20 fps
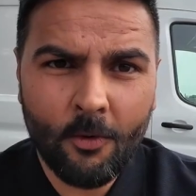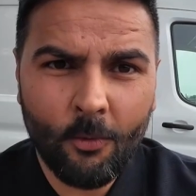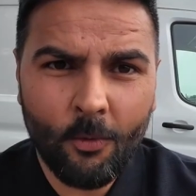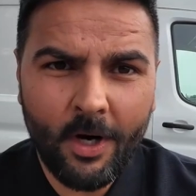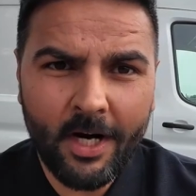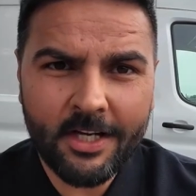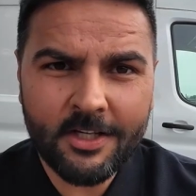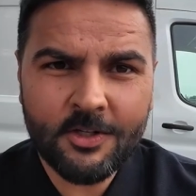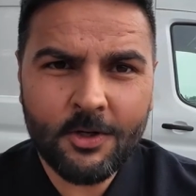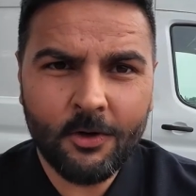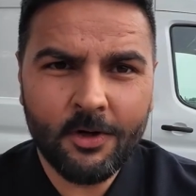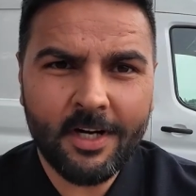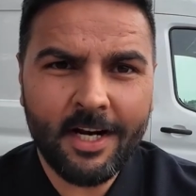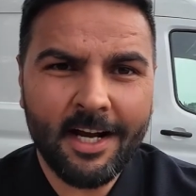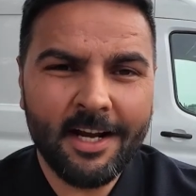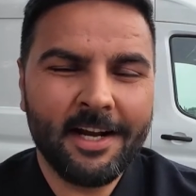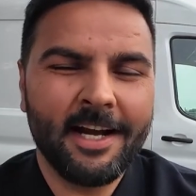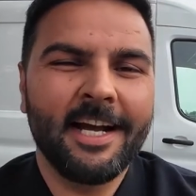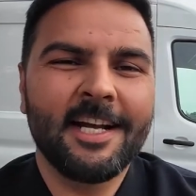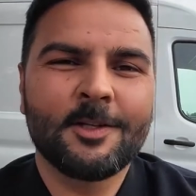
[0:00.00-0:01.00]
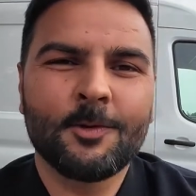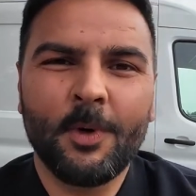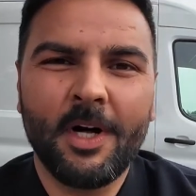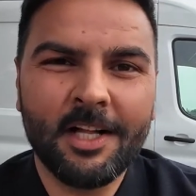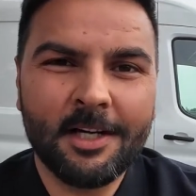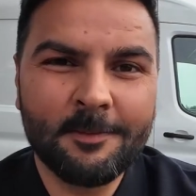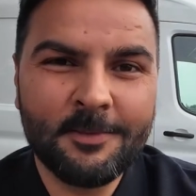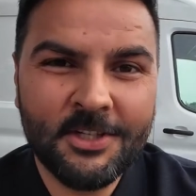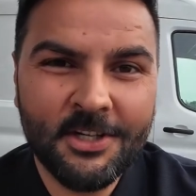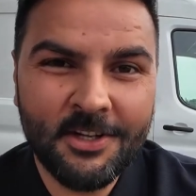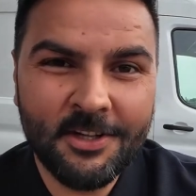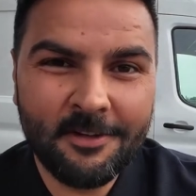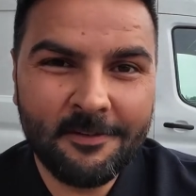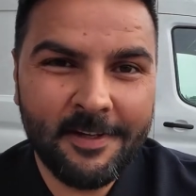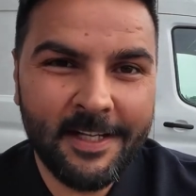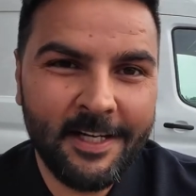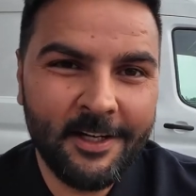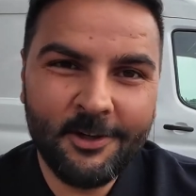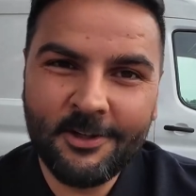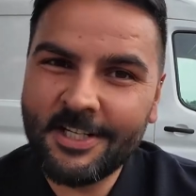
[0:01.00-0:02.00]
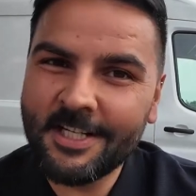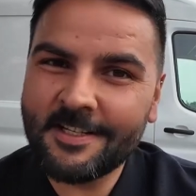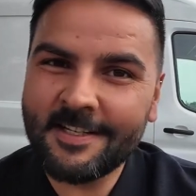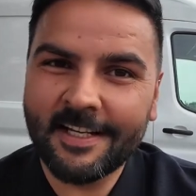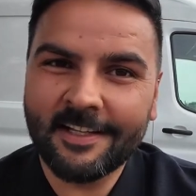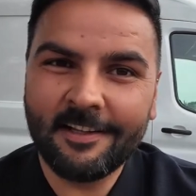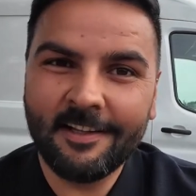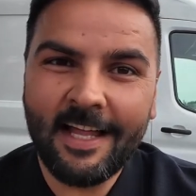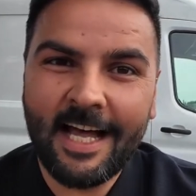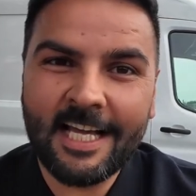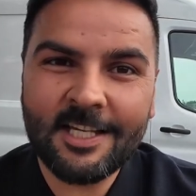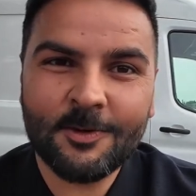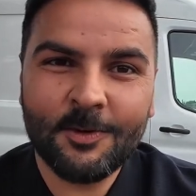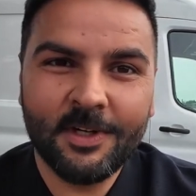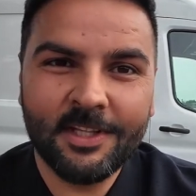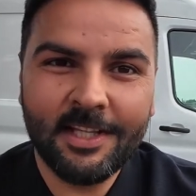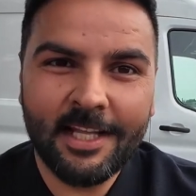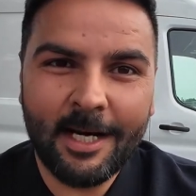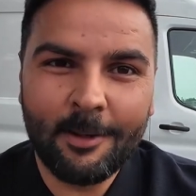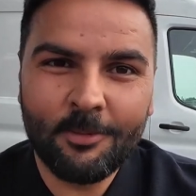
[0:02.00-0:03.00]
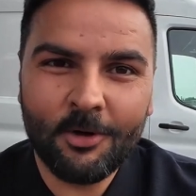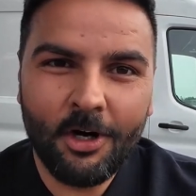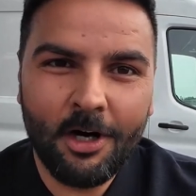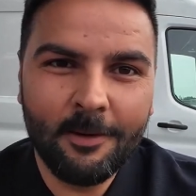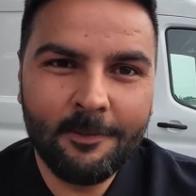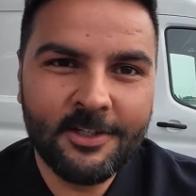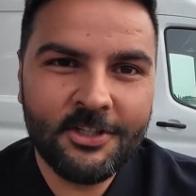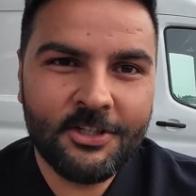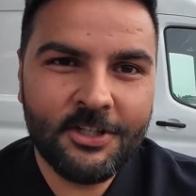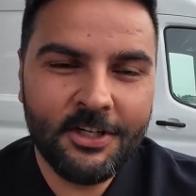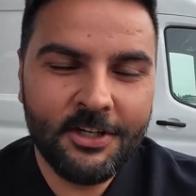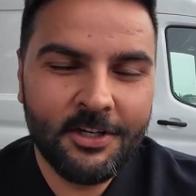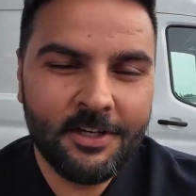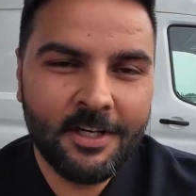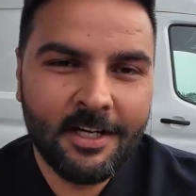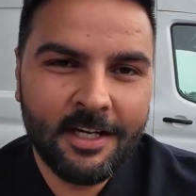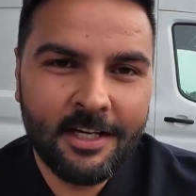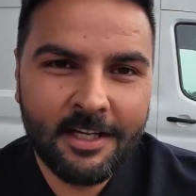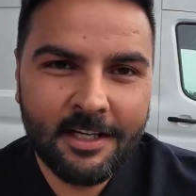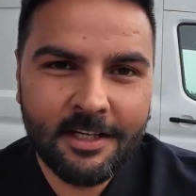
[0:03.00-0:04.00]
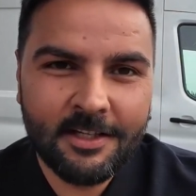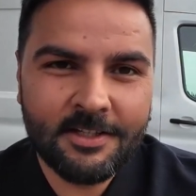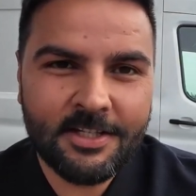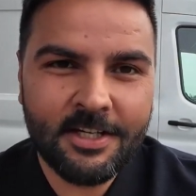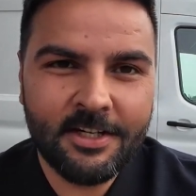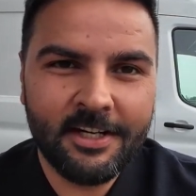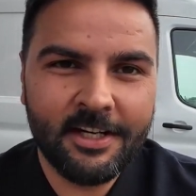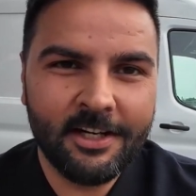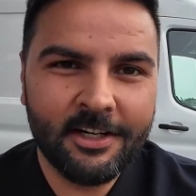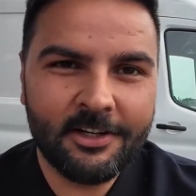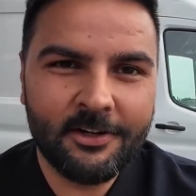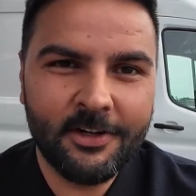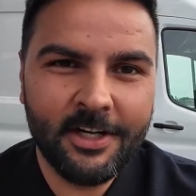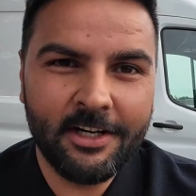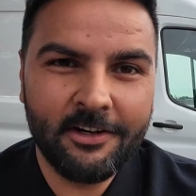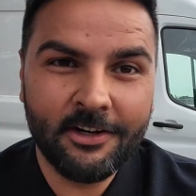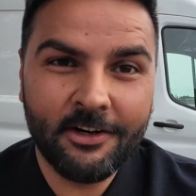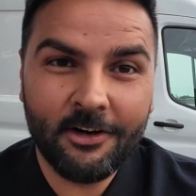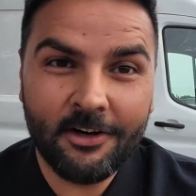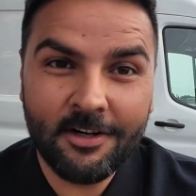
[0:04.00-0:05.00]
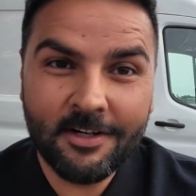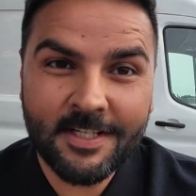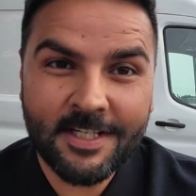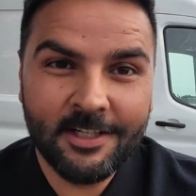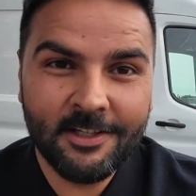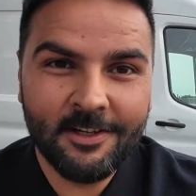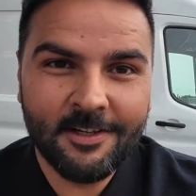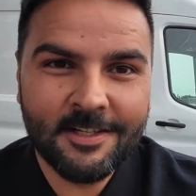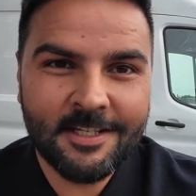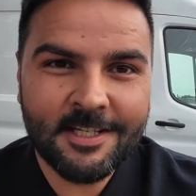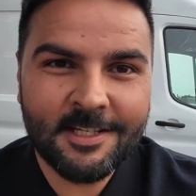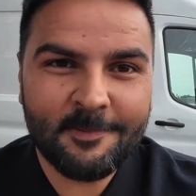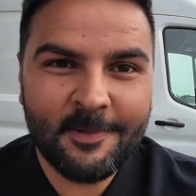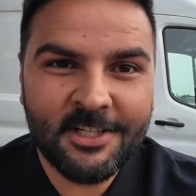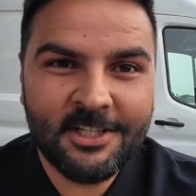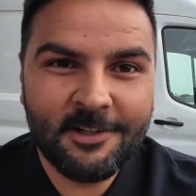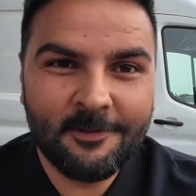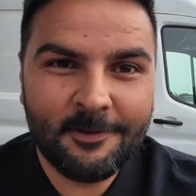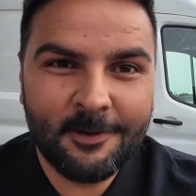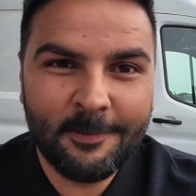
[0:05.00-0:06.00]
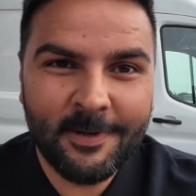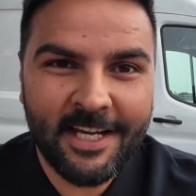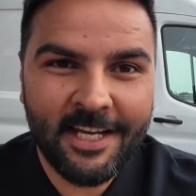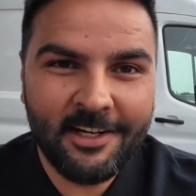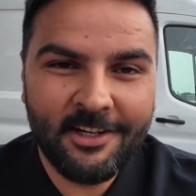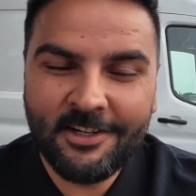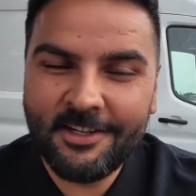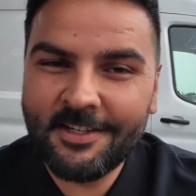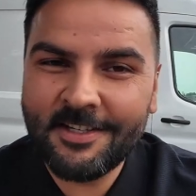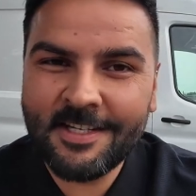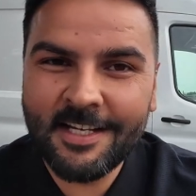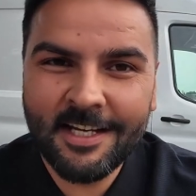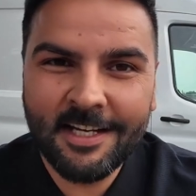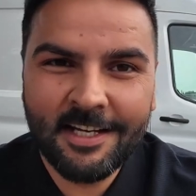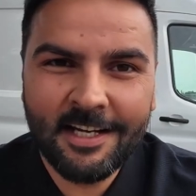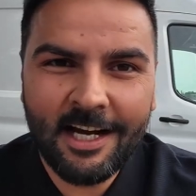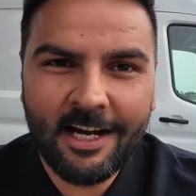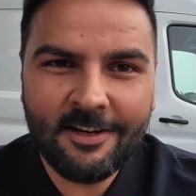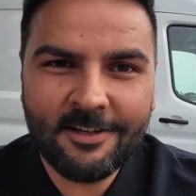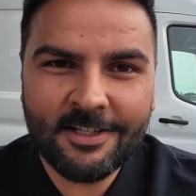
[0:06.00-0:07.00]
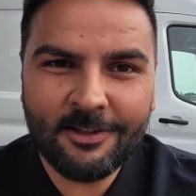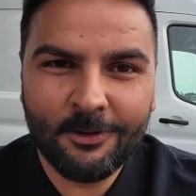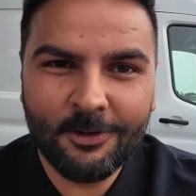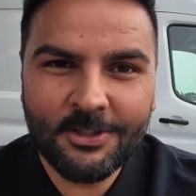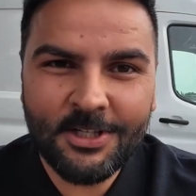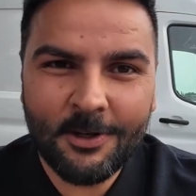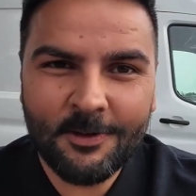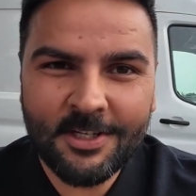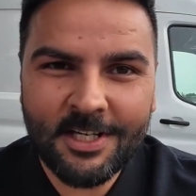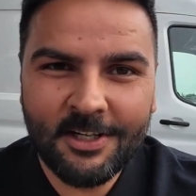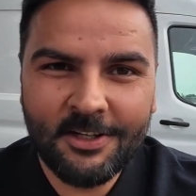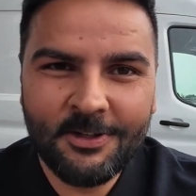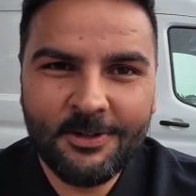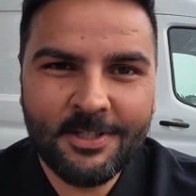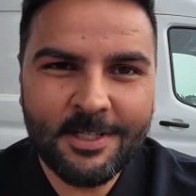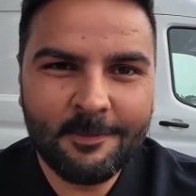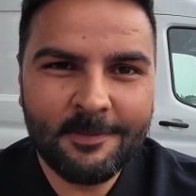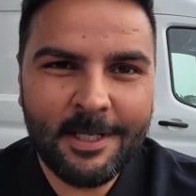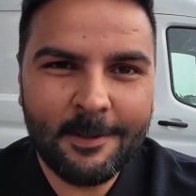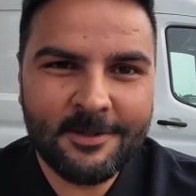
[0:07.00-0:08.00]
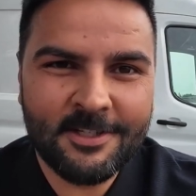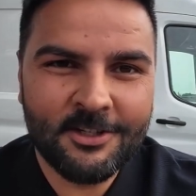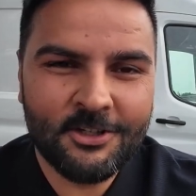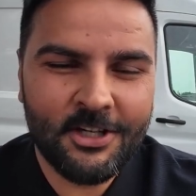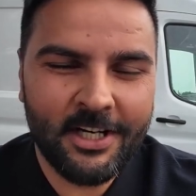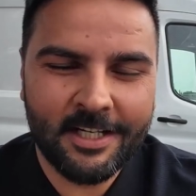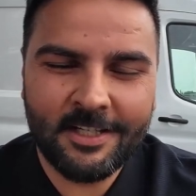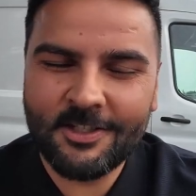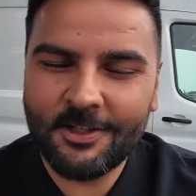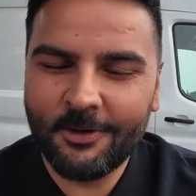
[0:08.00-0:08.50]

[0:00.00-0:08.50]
What is going on, guys? Welcome to another video. Just like the last one that I promised you, considering a career in car sales, especially for beginners, I told you I was going to do some tips and tricks.